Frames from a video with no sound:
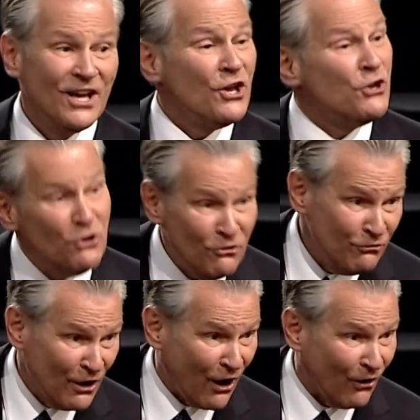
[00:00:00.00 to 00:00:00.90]
You
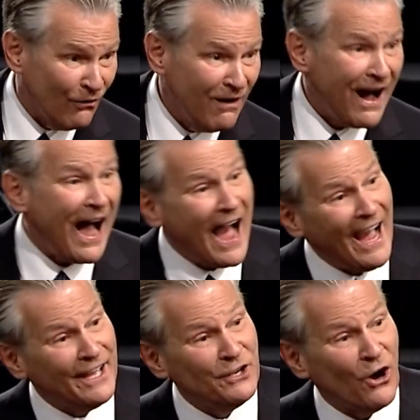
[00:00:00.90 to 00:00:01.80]
know,
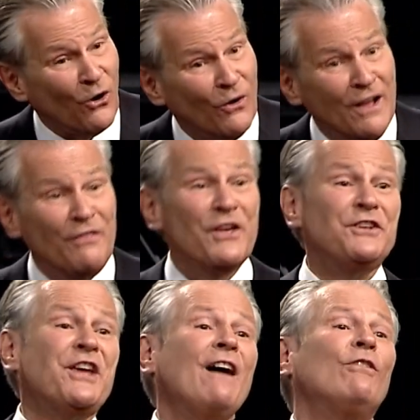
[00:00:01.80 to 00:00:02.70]
I know, the
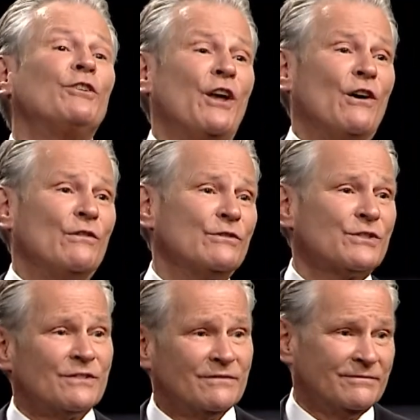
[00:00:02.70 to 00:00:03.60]
devil knows.